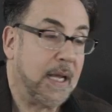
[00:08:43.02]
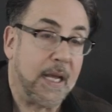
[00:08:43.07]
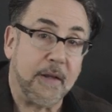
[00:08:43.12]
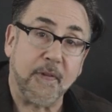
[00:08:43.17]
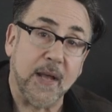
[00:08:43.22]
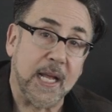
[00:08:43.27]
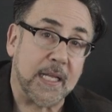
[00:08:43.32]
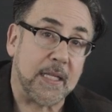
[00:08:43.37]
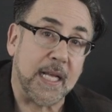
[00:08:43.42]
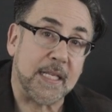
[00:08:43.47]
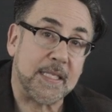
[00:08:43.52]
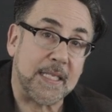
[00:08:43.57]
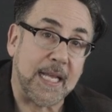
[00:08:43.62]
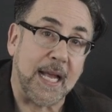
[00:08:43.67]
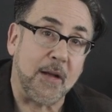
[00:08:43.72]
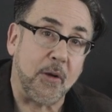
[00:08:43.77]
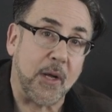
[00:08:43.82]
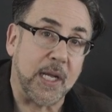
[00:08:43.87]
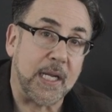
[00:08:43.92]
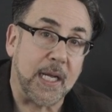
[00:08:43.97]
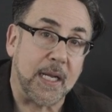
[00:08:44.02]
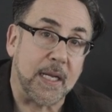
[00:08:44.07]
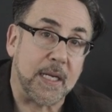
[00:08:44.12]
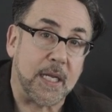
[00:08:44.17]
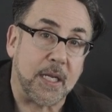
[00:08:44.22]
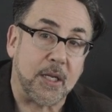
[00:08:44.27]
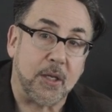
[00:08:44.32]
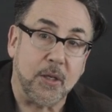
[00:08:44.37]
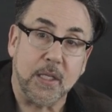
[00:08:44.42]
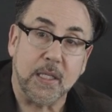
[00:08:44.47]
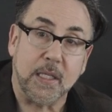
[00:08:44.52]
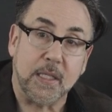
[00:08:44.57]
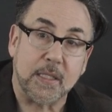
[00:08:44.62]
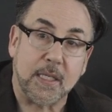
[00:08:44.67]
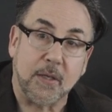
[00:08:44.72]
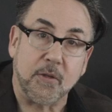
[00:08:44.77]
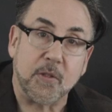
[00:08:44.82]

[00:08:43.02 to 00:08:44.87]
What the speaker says: fact, that's how I kind of got good at this.